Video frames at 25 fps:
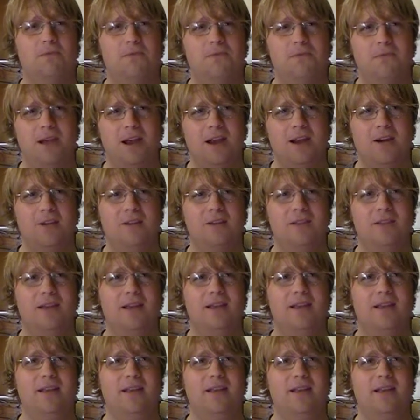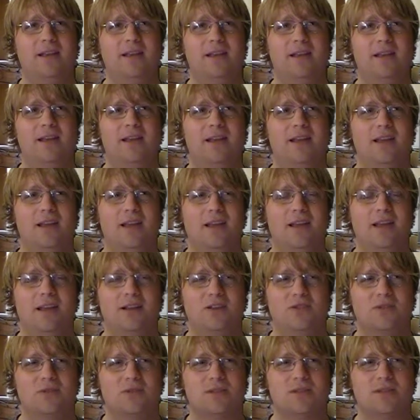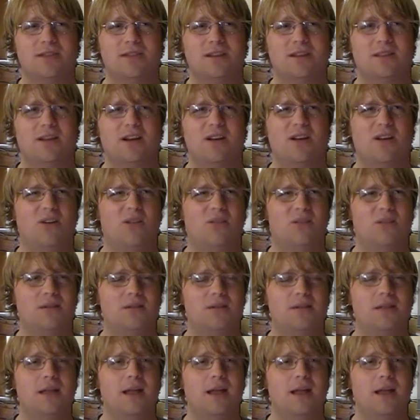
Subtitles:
fairly interesting, though.